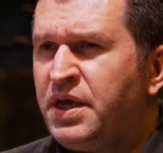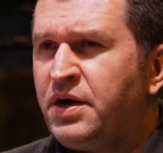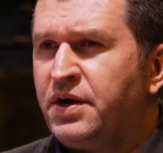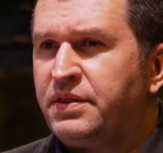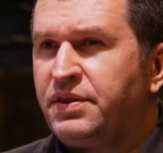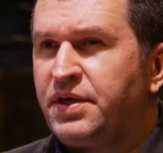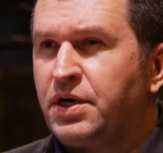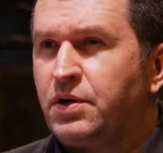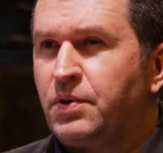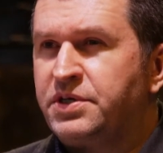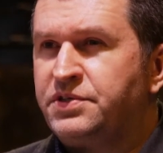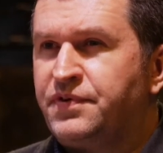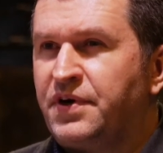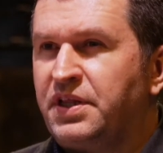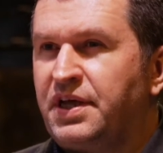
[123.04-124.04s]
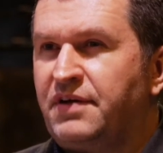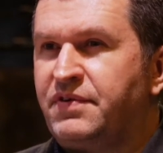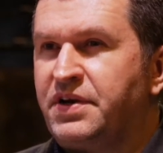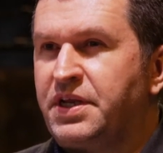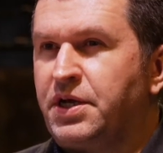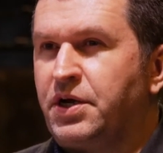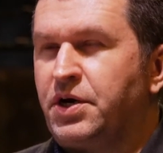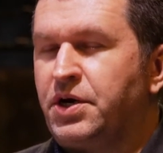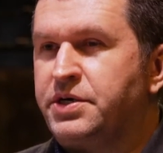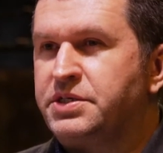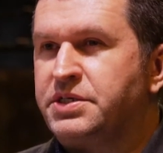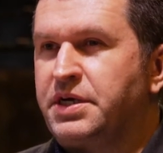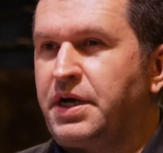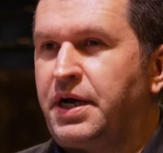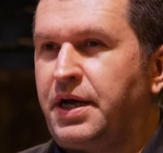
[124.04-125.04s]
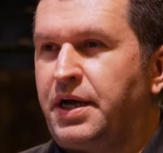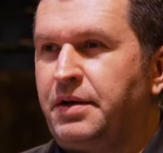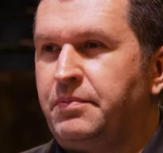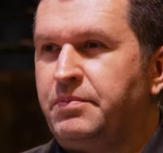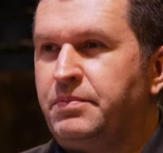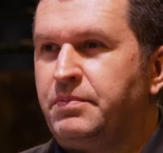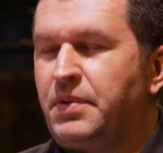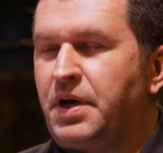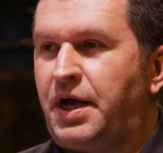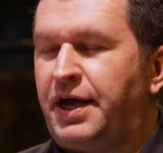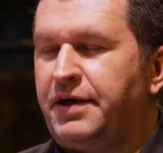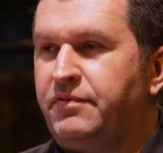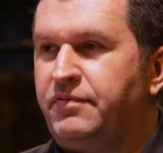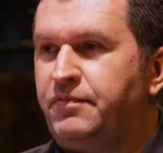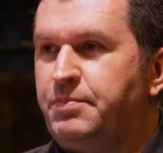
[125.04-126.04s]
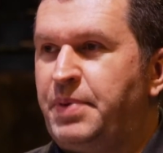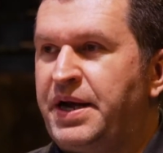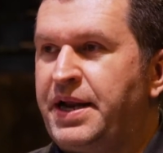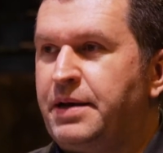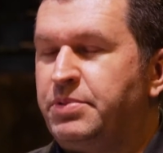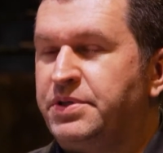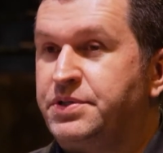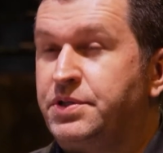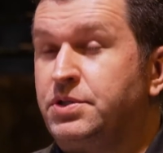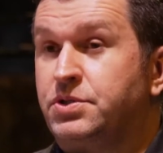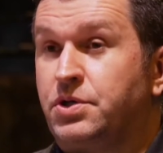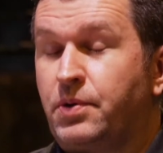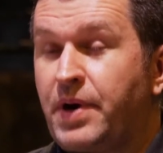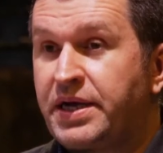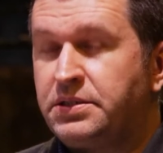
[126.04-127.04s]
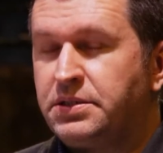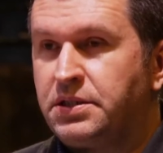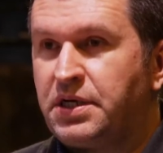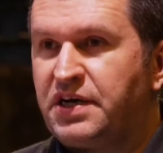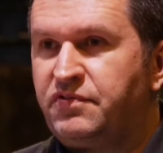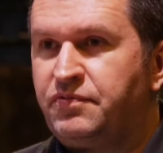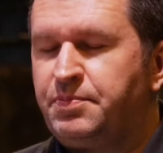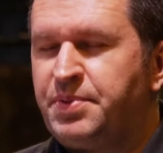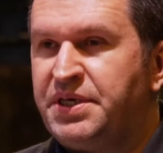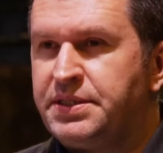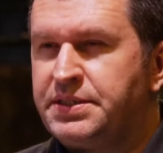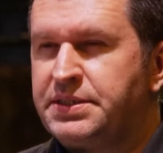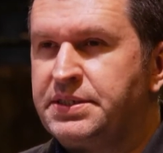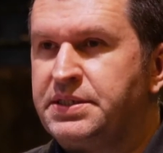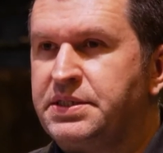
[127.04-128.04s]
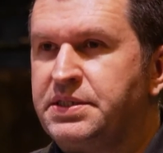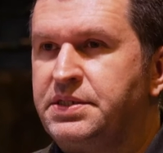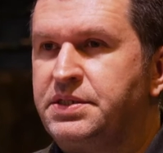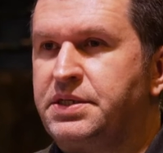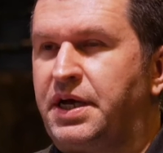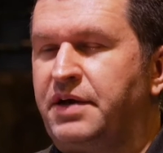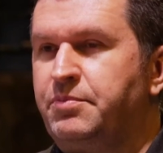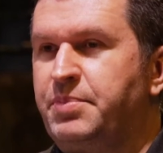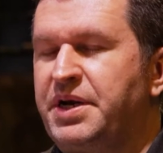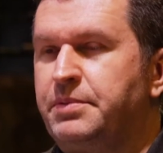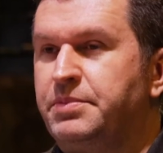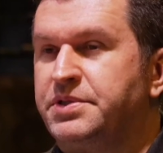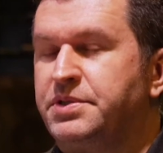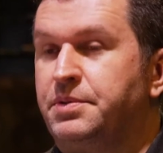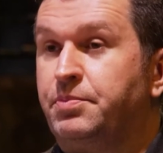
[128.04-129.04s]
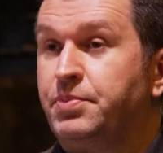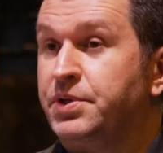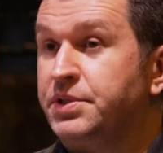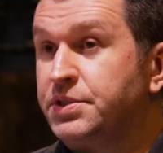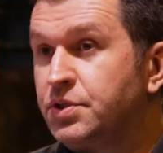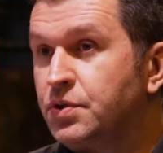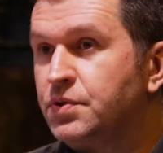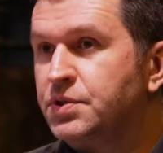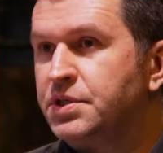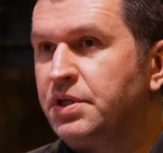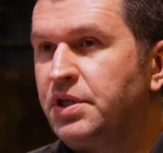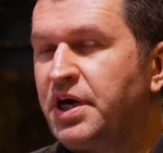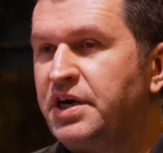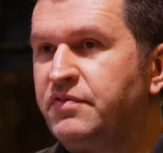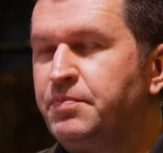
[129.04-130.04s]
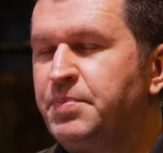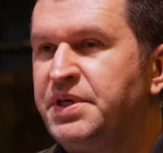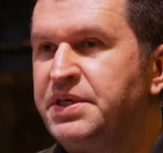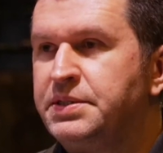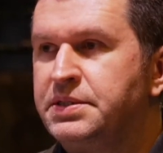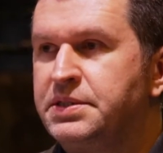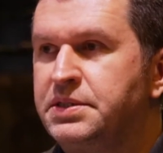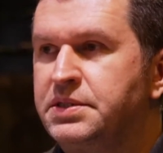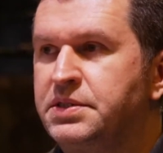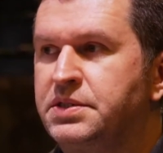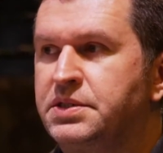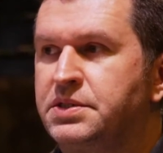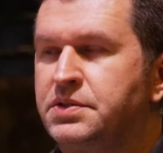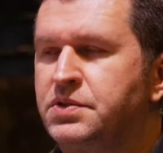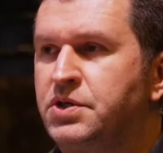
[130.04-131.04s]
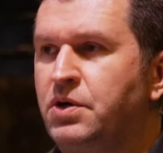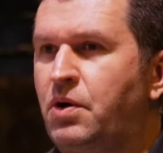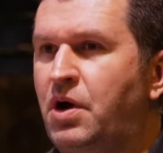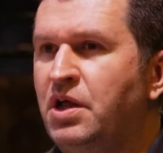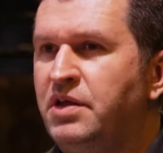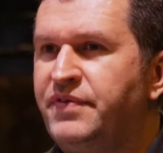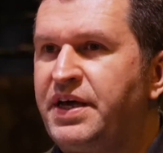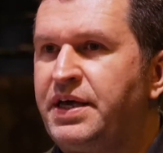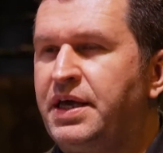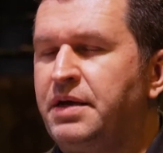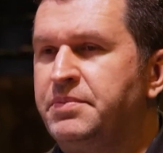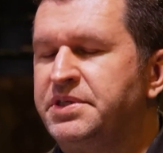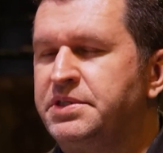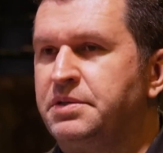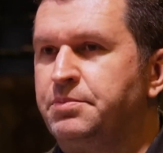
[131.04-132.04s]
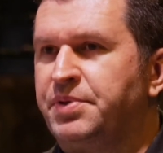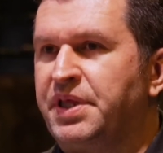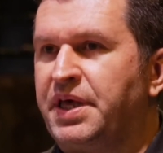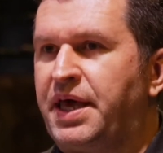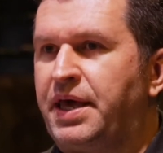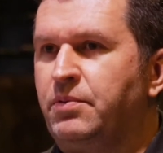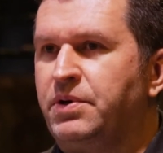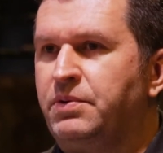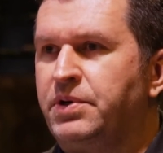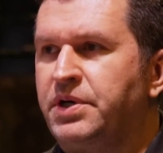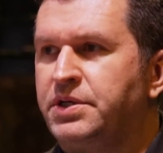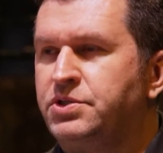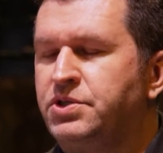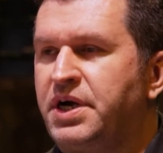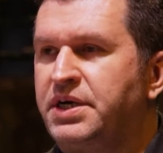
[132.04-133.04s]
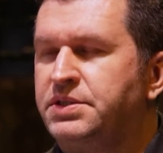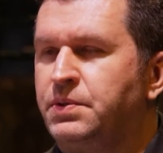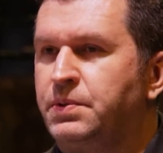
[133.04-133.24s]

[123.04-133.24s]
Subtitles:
here at TheatreWorks for 11 years, I've been able to direct a lot of pieces, I've been able to produce a lot of pieces, and so all of that came into play. We really tried to